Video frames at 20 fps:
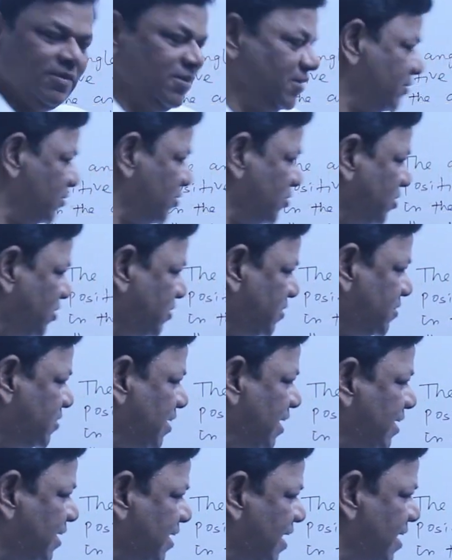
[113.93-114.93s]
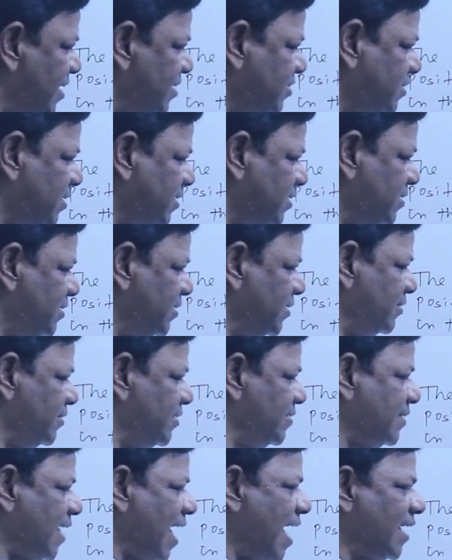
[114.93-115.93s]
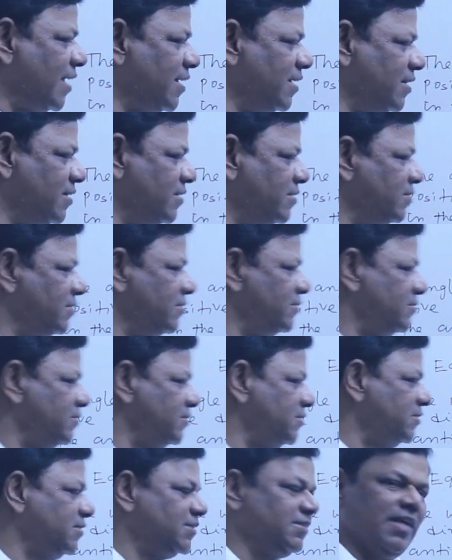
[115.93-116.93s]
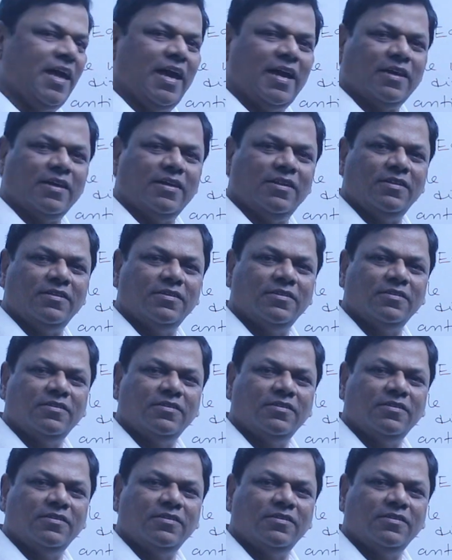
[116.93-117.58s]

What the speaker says: So this is the inclination, this angle. This is the angle.